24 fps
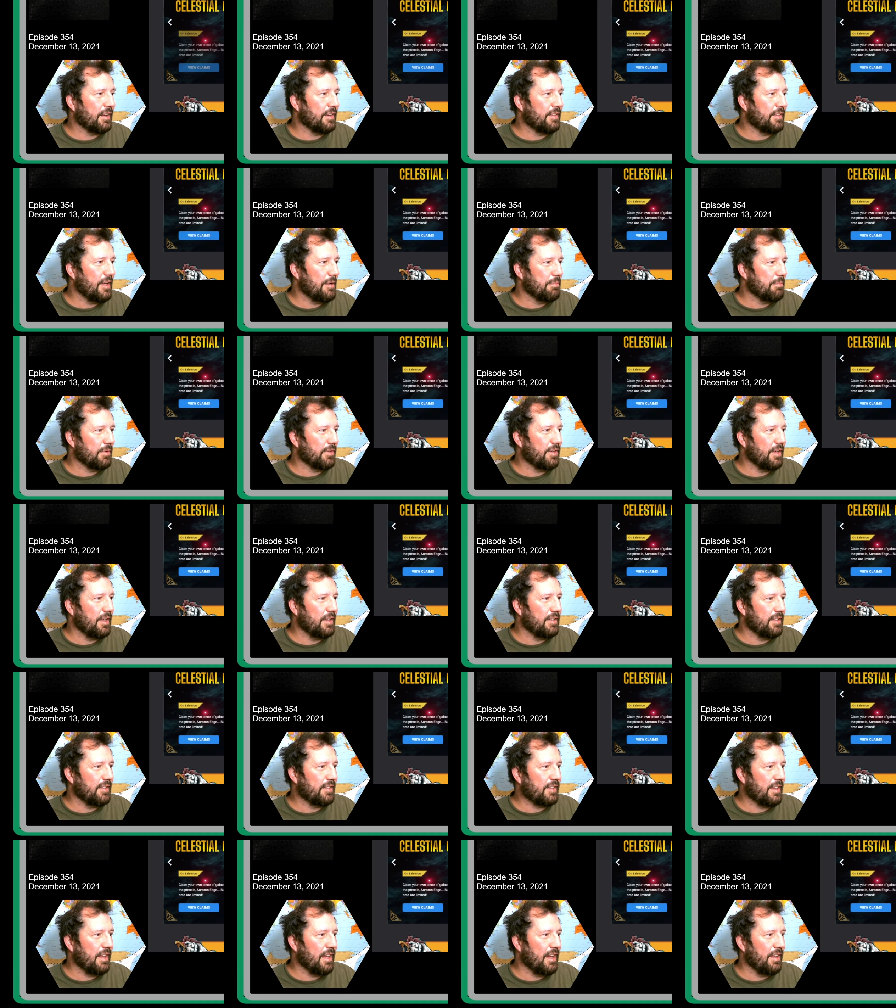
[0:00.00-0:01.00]
10%
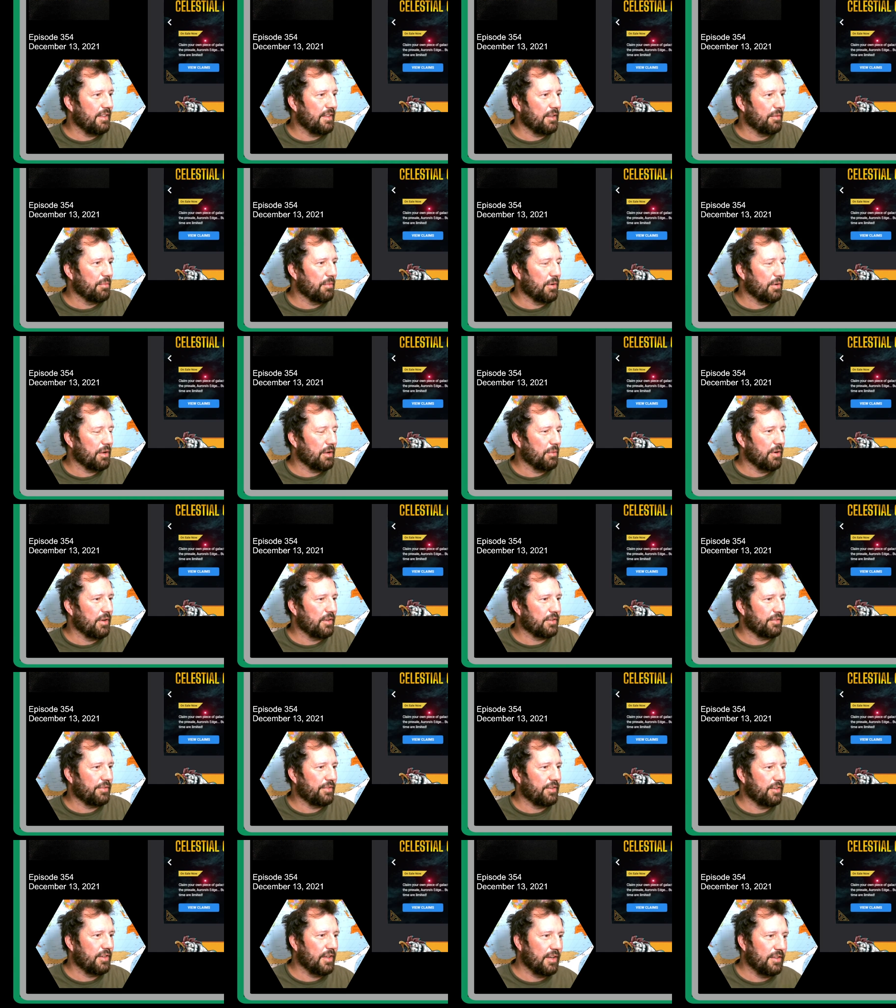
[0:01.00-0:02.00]
discount than what it was a
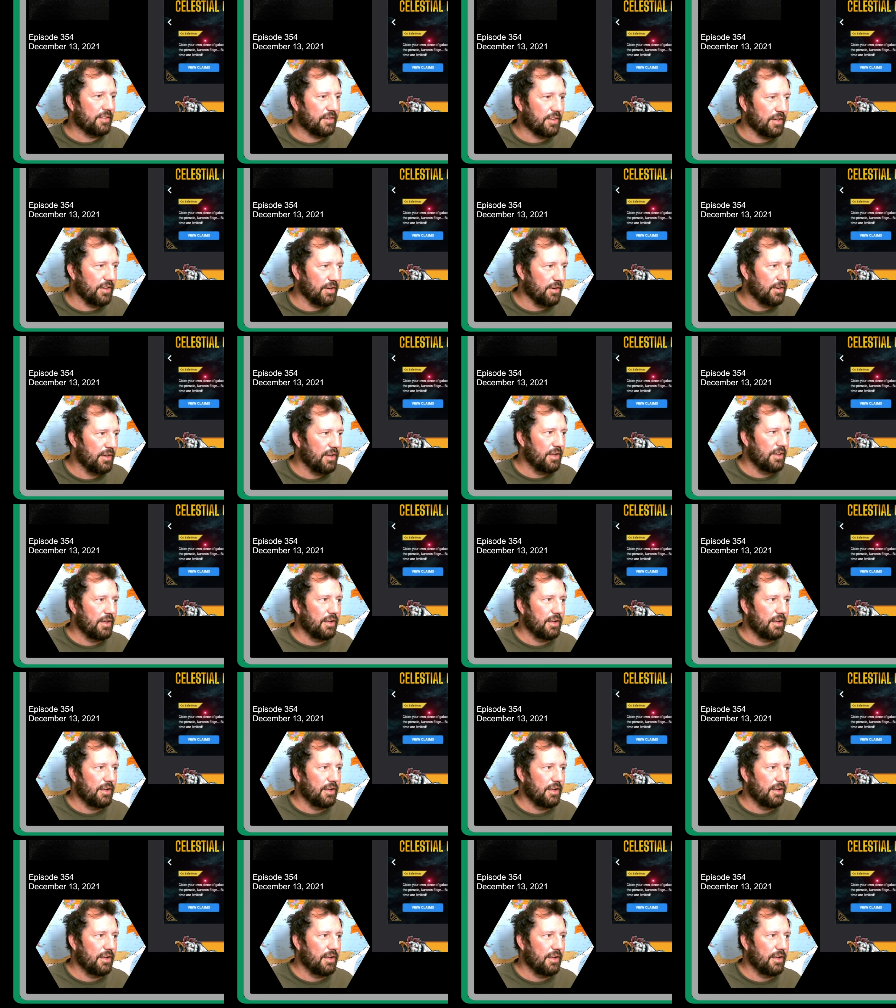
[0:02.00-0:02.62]
few days ago.